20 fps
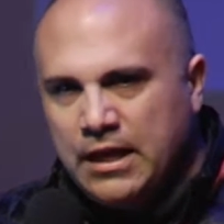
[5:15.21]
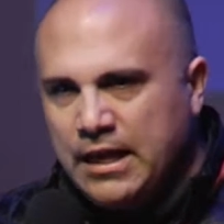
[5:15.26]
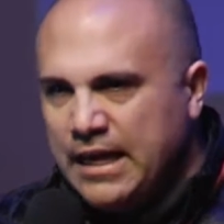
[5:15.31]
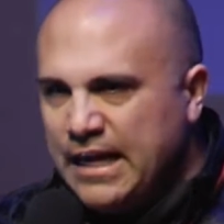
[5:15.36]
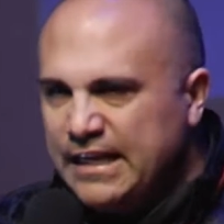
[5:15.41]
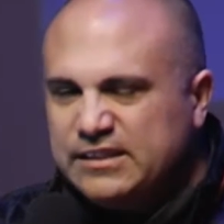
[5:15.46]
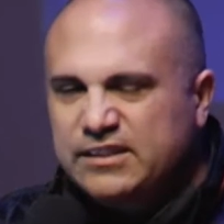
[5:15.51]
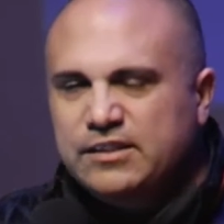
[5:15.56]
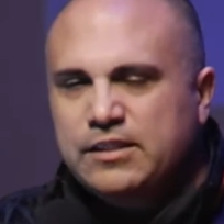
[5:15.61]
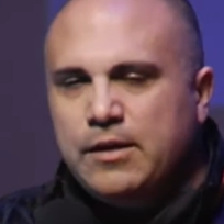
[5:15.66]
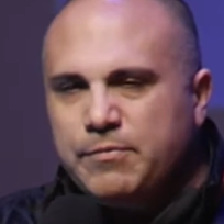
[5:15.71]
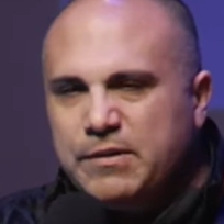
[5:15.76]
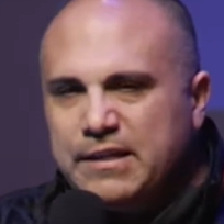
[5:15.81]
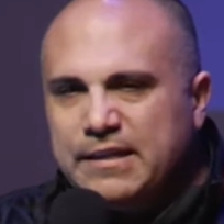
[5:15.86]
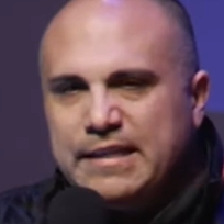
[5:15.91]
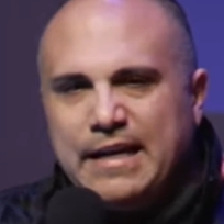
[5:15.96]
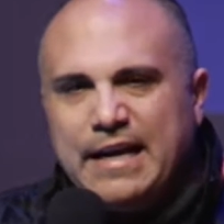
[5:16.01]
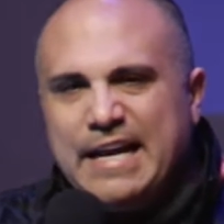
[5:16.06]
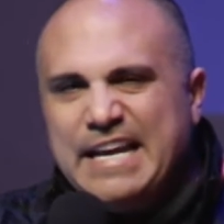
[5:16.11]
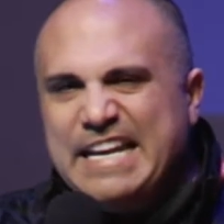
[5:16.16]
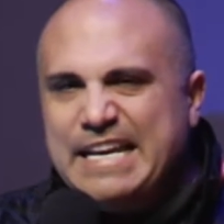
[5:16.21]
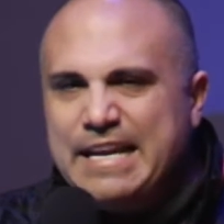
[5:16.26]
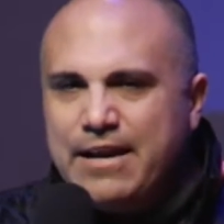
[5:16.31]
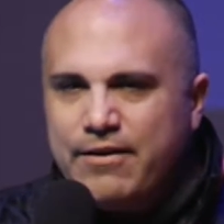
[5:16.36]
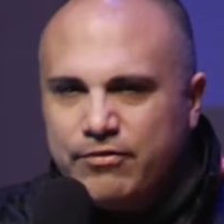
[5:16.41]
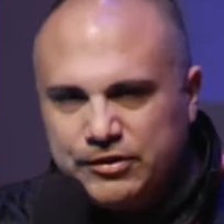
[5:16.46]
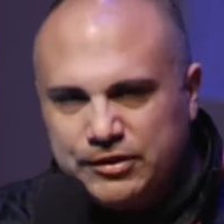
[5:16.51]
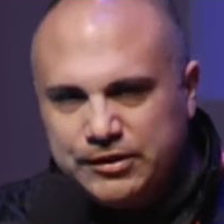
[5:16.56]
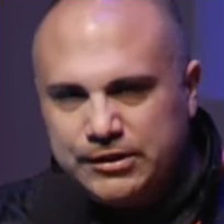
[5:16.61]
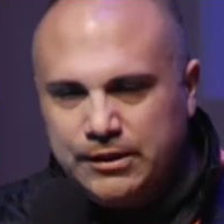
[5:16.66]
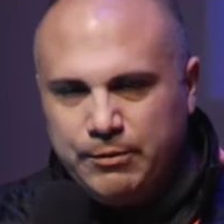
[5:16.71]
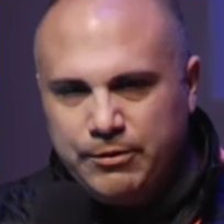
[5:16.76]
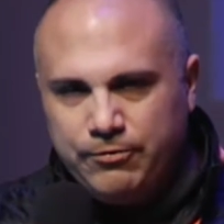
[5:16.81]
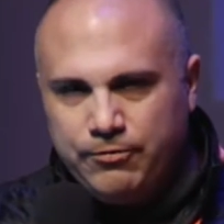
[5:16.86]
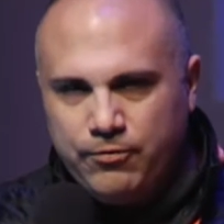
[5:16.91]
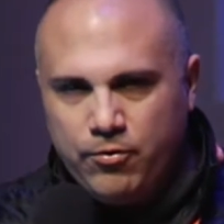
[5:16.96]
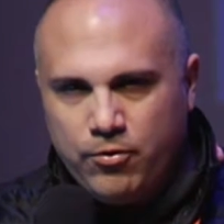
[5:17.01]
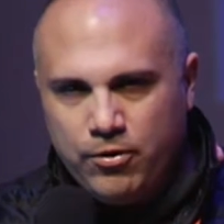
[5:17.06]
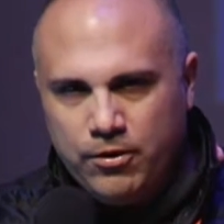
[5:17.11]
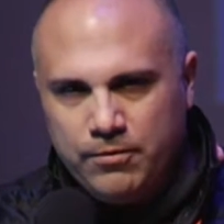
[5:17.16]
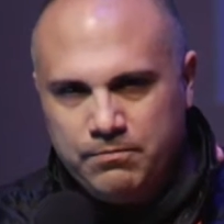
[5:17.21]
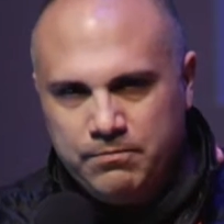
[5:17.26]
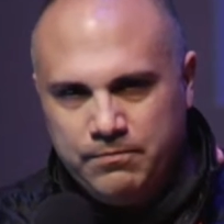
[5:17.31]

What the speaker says: It's something that I had never seen before.